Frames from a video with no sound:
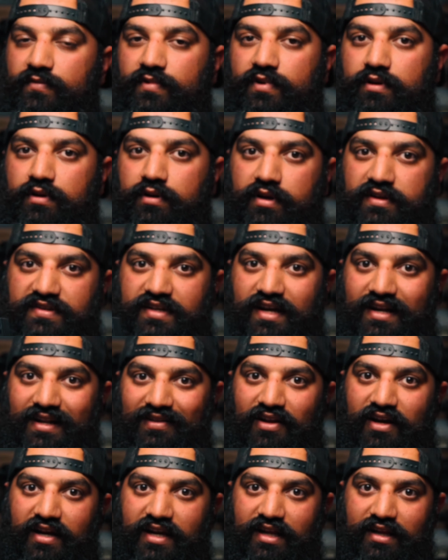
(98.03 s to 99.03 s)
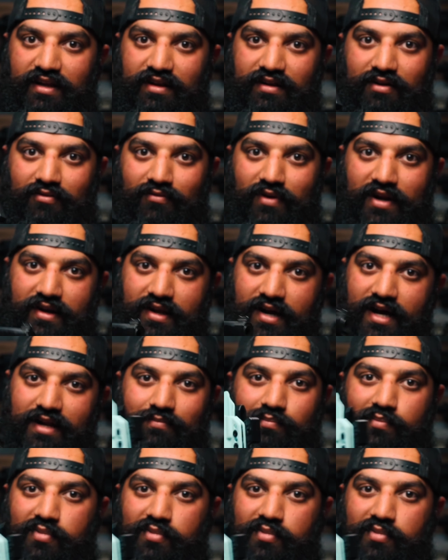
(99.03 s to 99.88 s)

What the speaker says: It's got a light, a red dot,